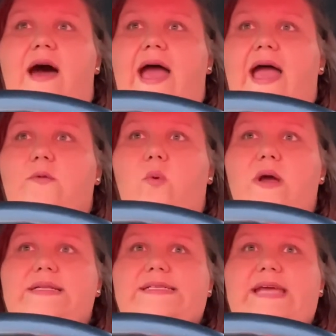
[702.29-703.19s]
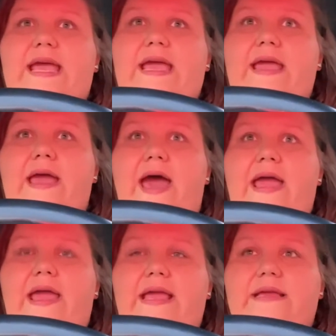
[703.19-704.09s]
I had one day
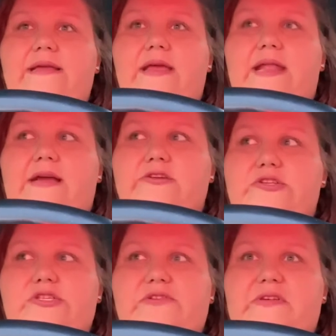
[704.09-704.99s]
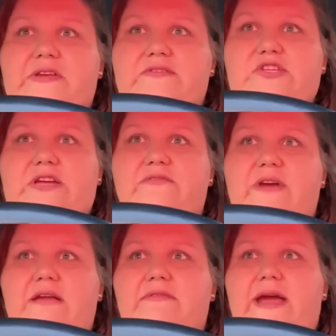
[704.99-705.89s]
I ate an extra serving of chicken
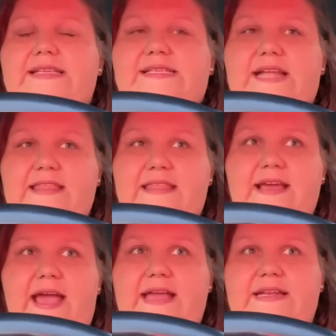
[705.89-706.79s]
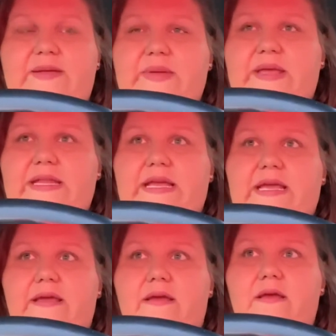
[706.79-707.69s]
fried rice, and I think I ended up
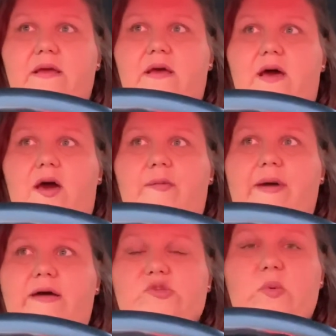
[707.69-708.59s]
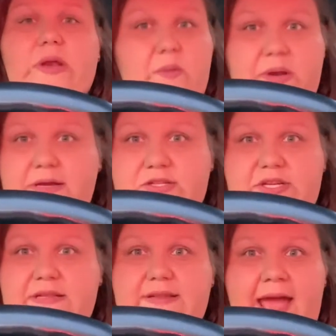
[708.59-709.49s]
eating about 2,100
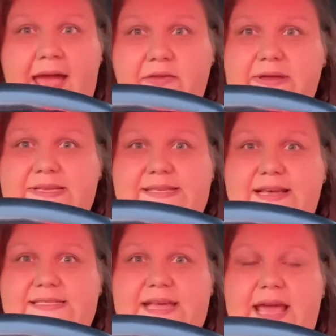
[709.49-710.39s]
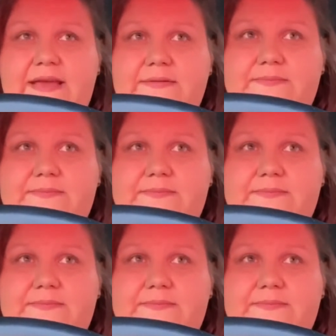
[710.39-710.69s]
calories that day.